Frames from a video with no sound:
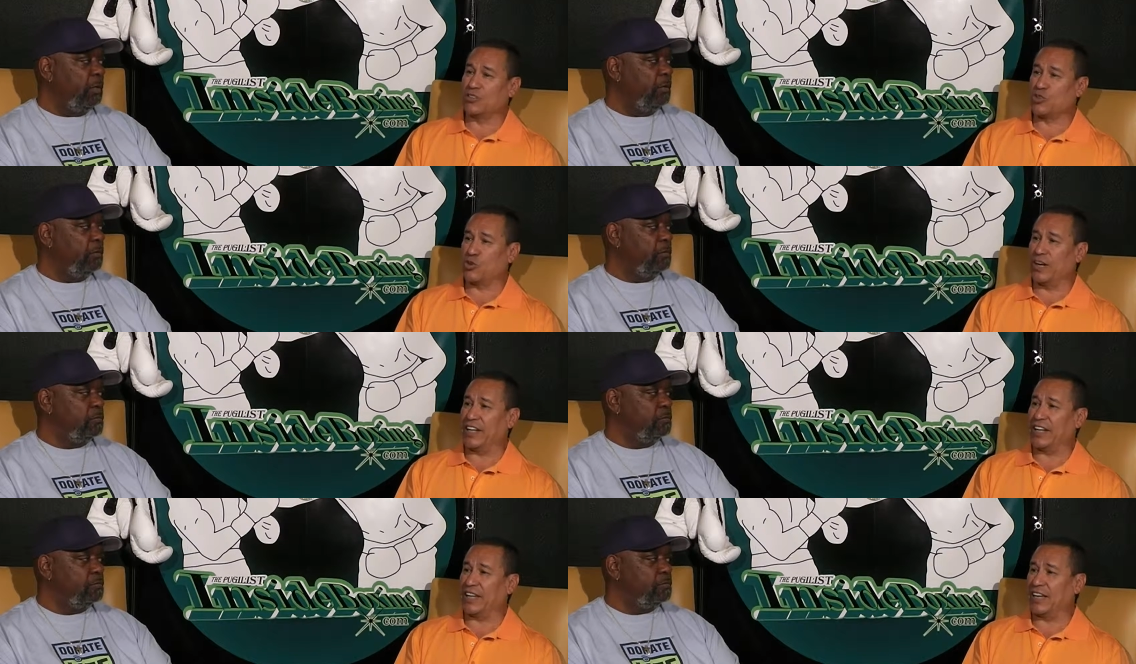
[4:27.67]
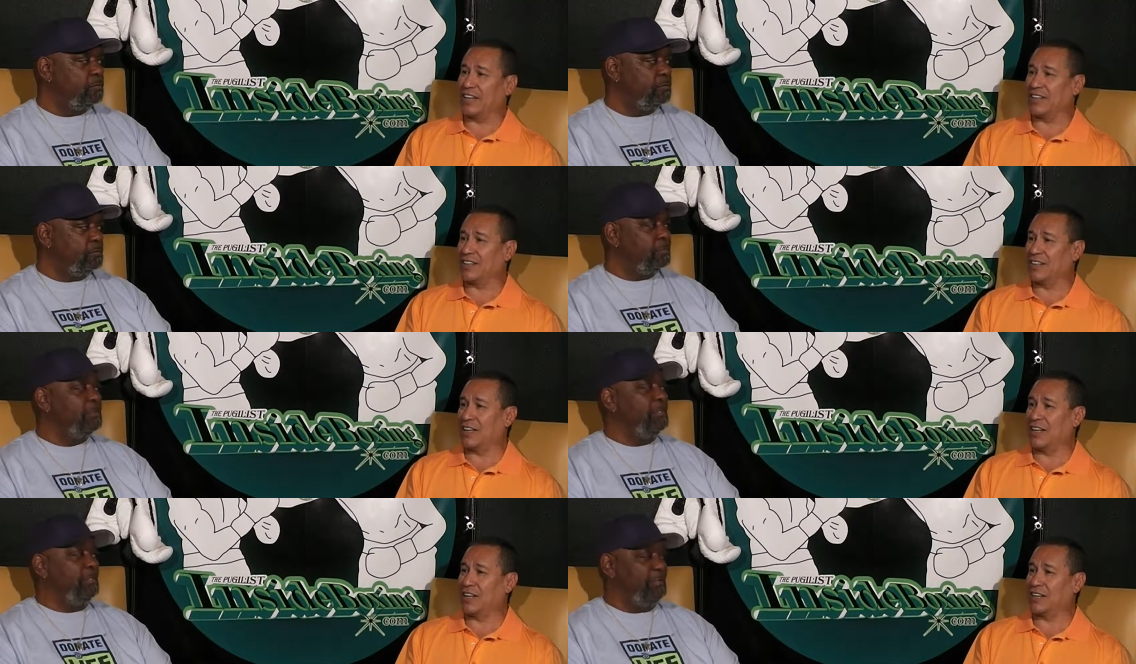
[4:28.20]
Speaker 1: treading
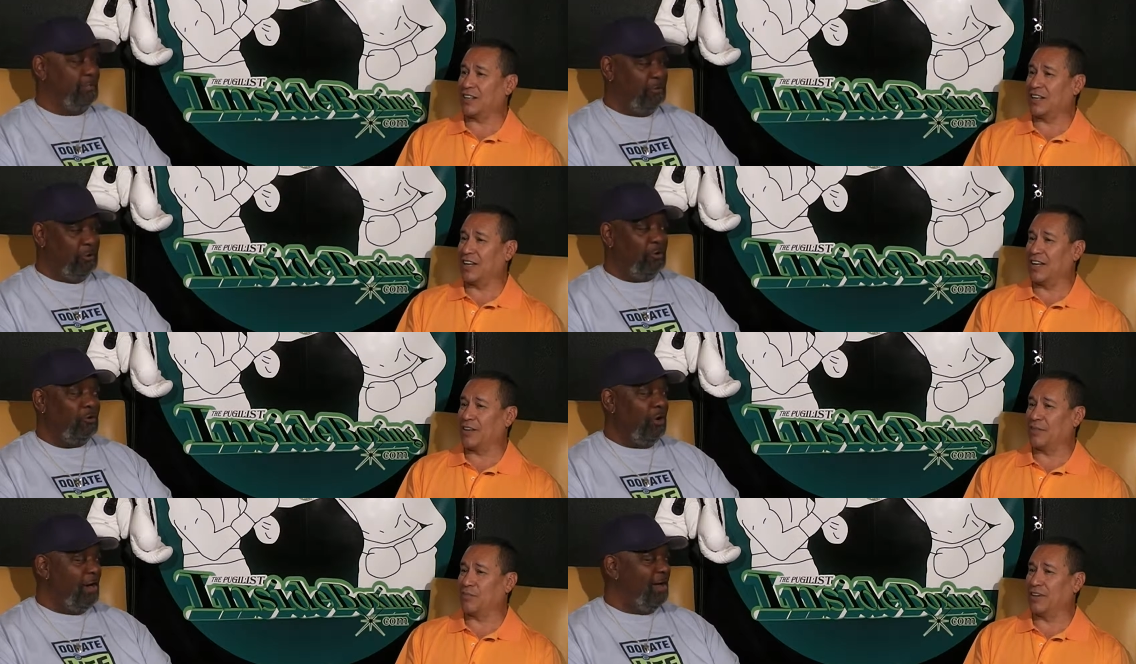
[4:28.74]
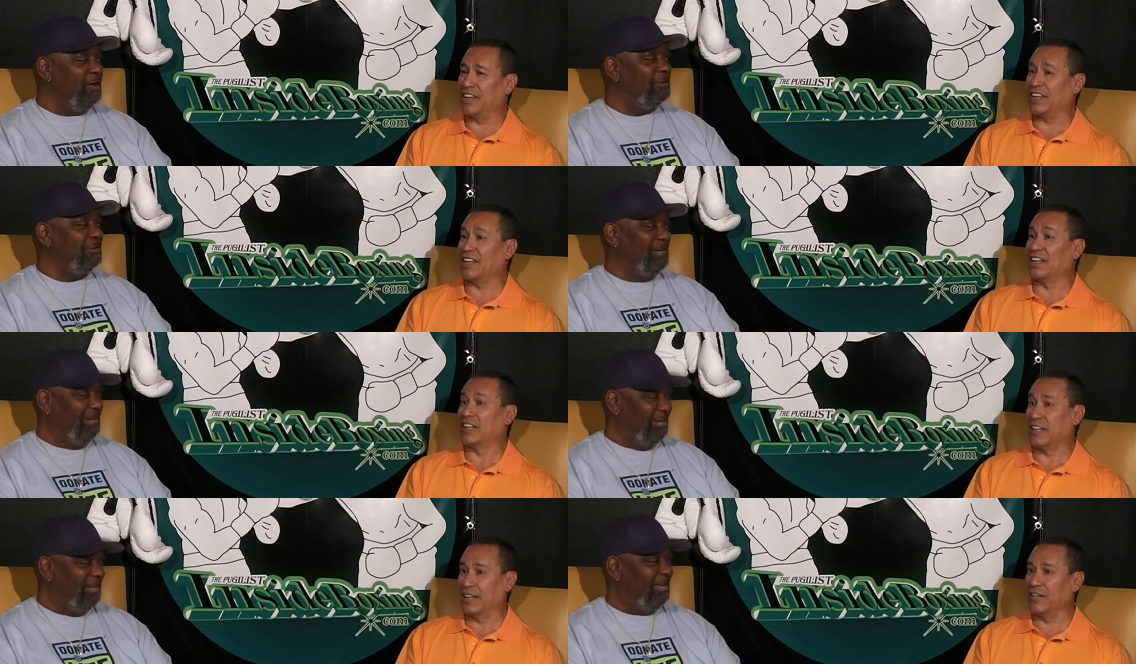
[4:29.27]
on on, Your on
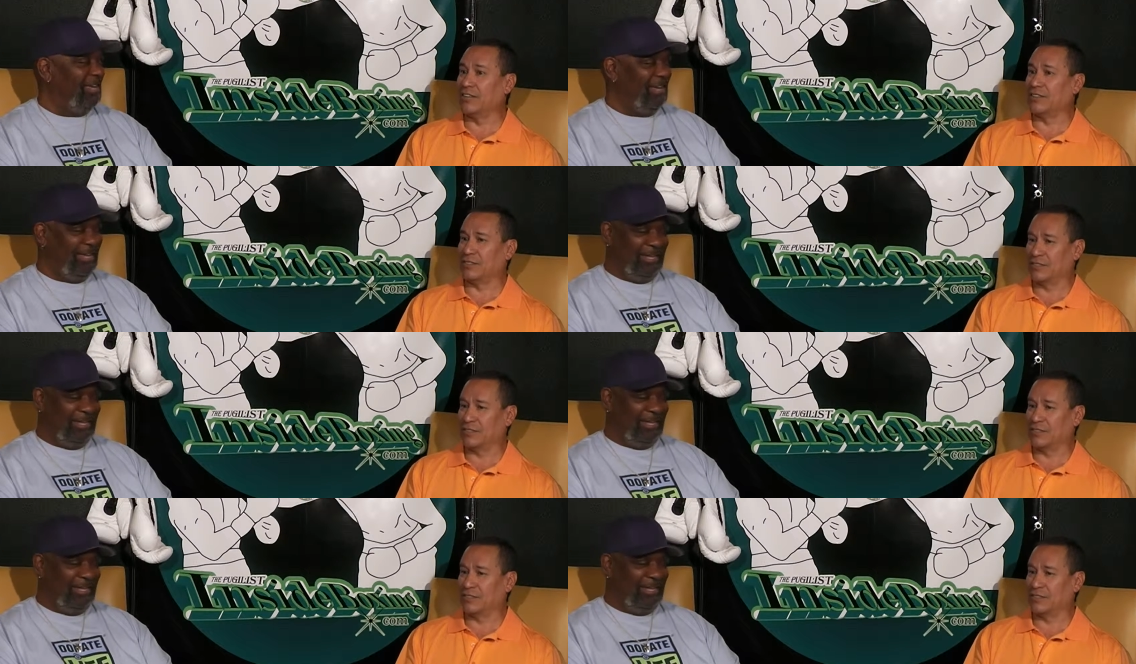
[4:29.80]
ground. being illegal.